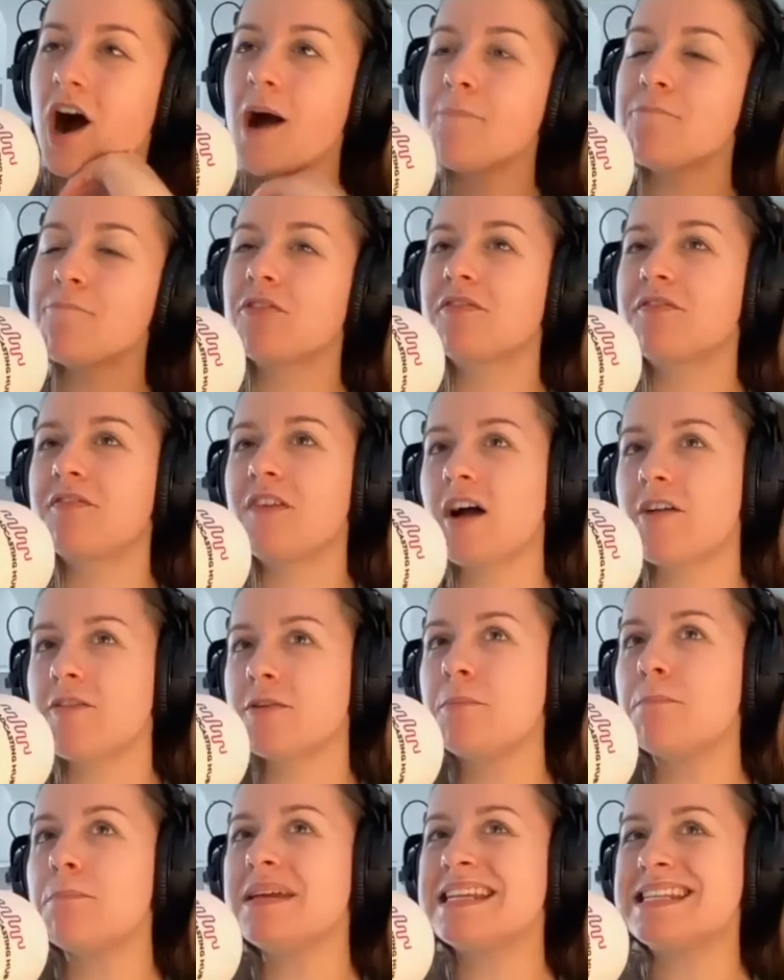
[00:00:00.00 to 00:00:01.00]
I prefer a
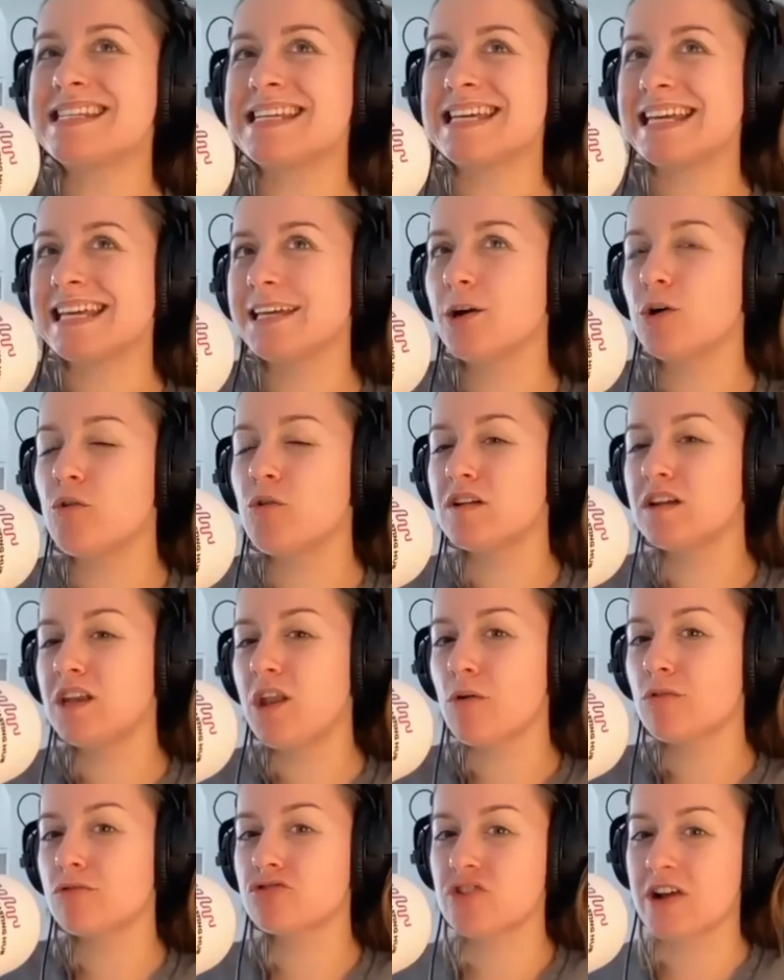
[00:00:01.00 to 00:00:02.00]
midi or a
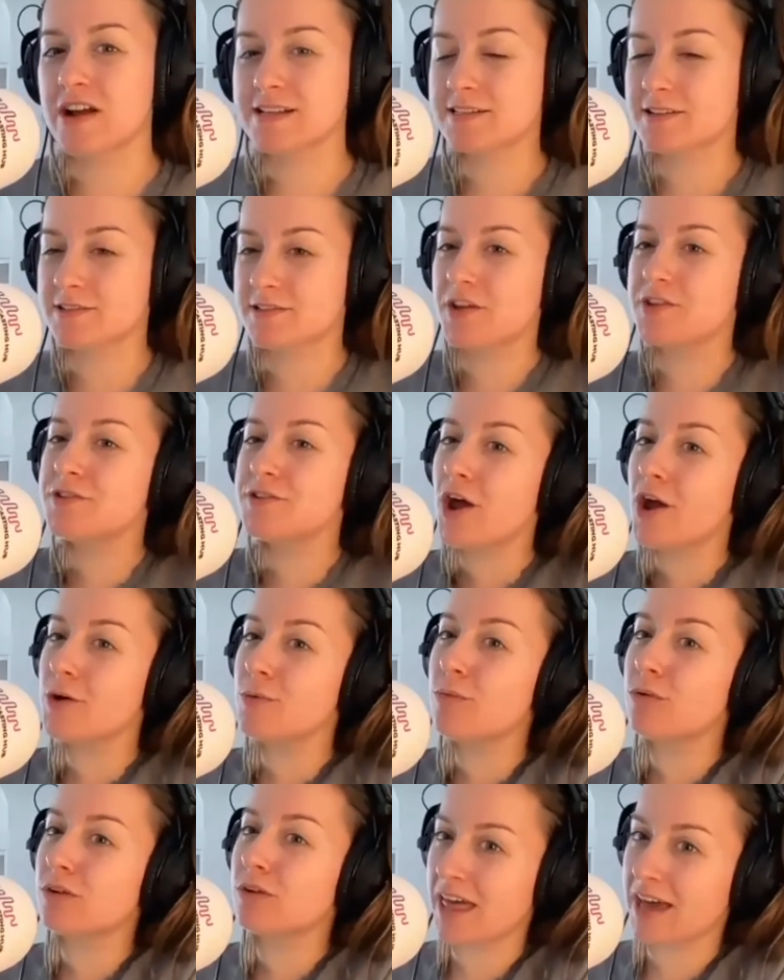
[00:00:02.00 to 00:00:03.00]
long dress because I know
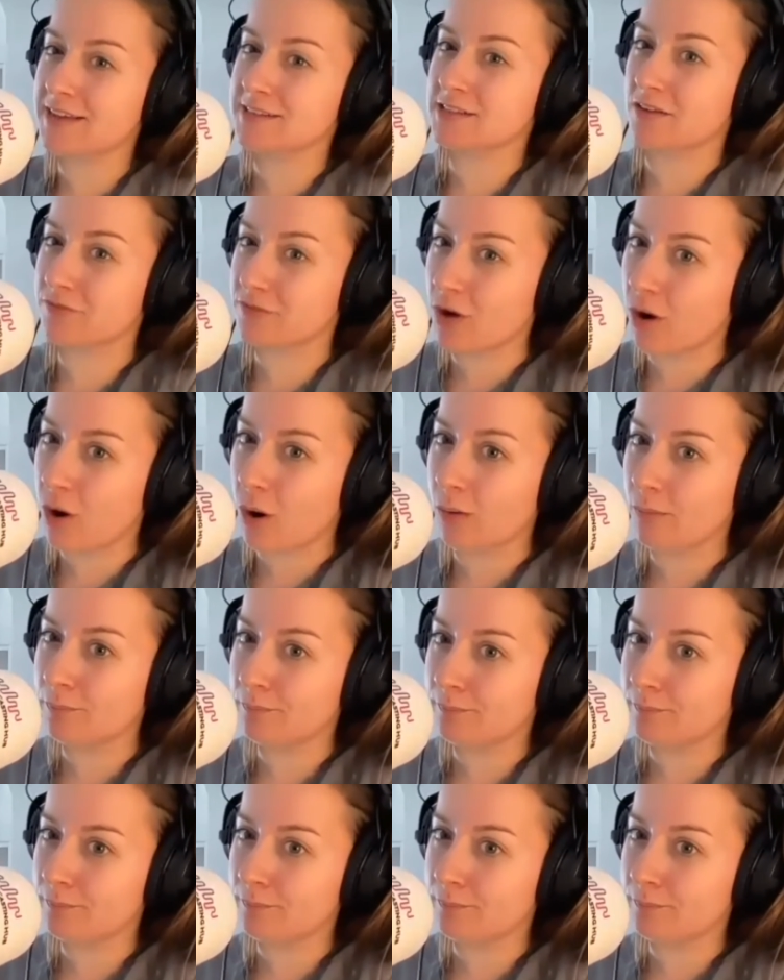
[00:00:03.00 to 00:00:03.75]
what legs I've got.